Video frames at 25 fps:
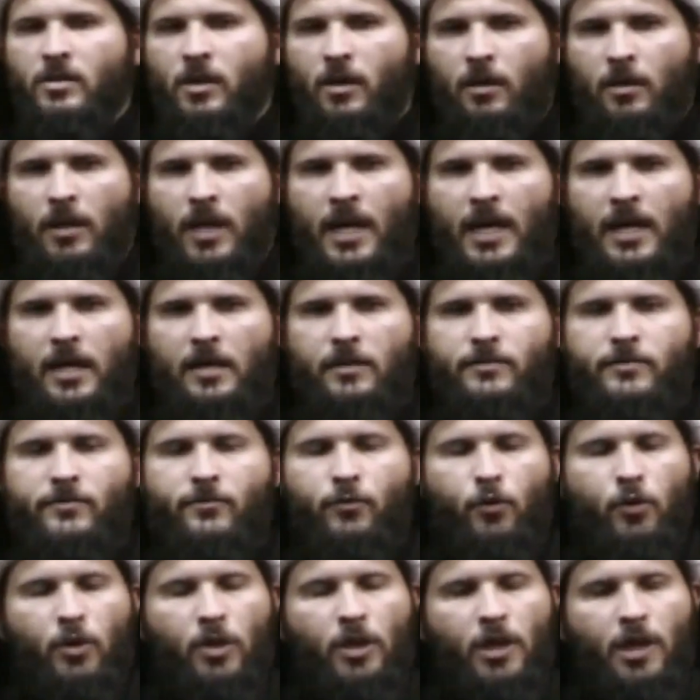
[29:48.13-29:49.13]
our lives
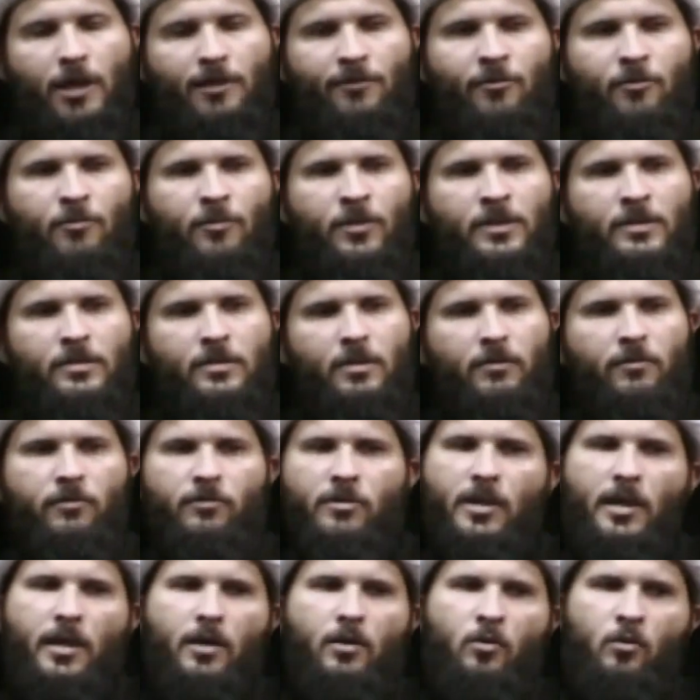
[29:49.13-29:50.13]
for the government of
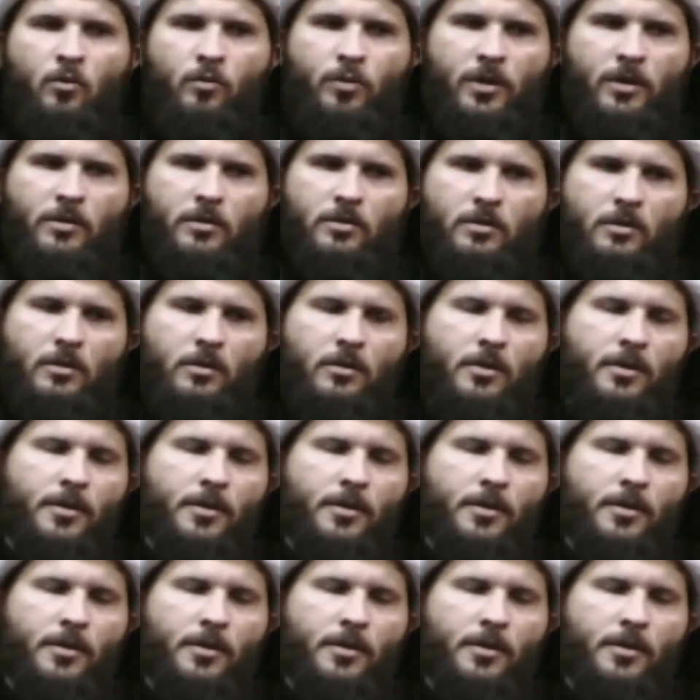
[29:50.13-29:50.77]
the Ahlul Bayt.